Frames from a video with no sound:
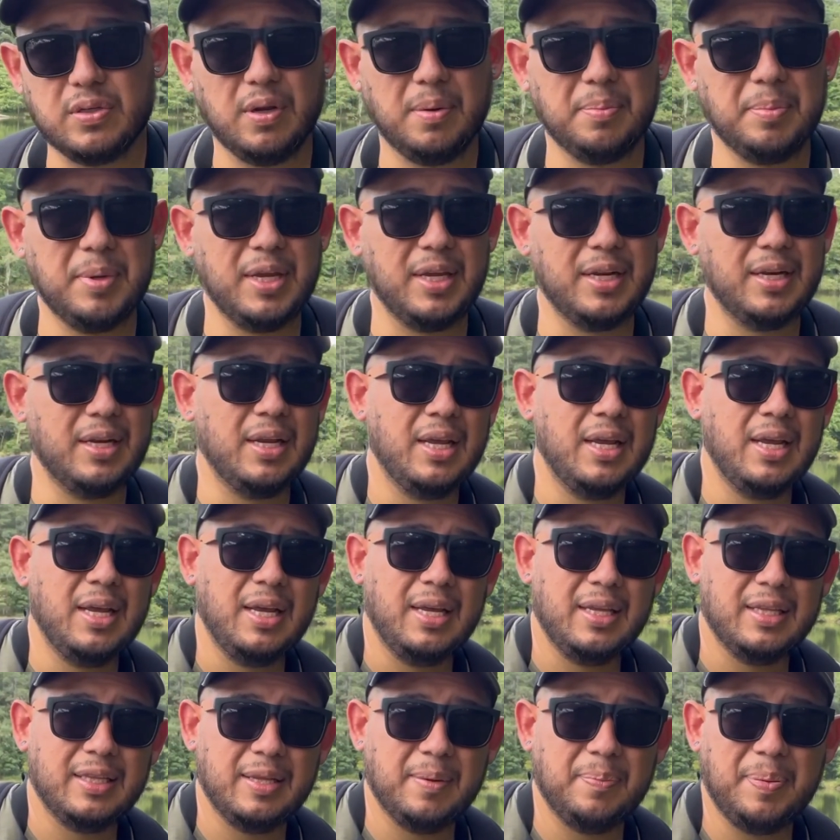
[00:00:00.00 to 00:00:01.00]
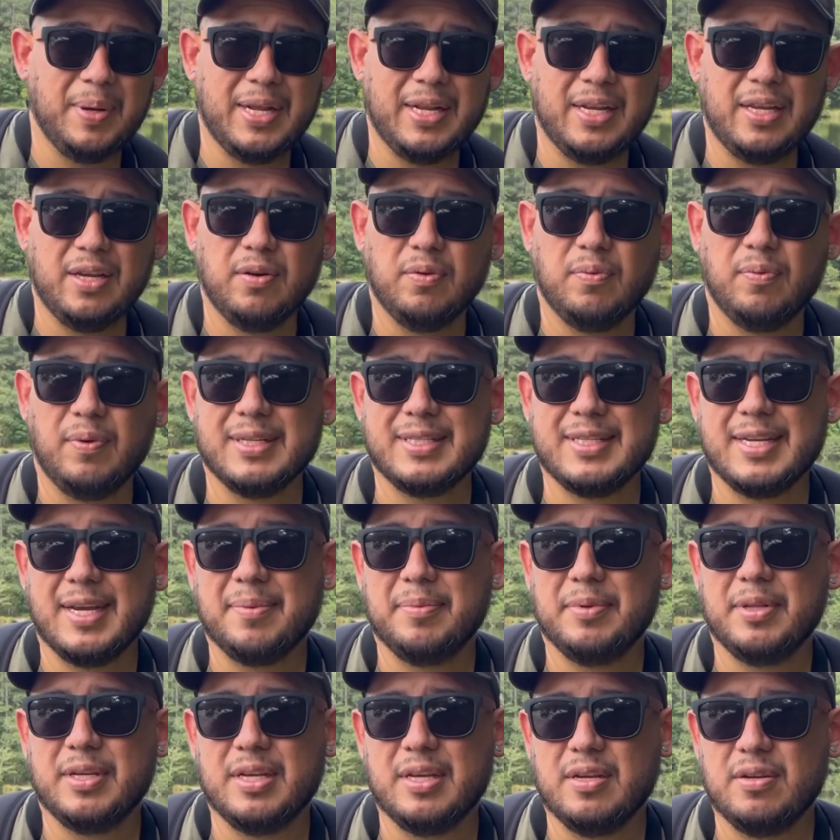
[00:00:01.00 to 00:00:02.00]
I mean, depending what time
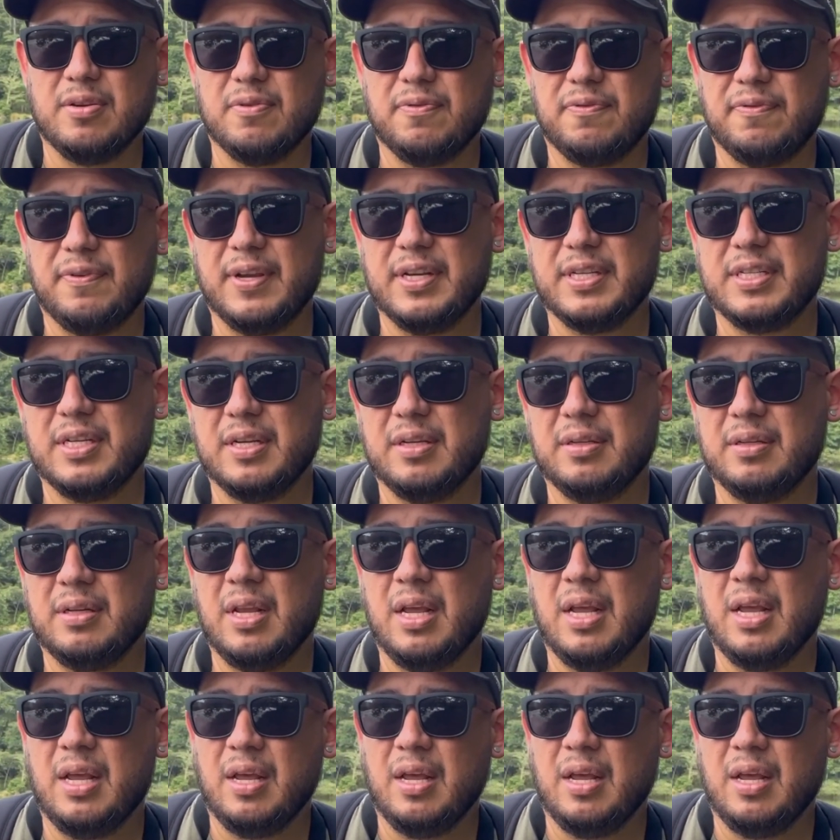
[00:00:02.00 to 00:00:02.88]
of the year you're fishing,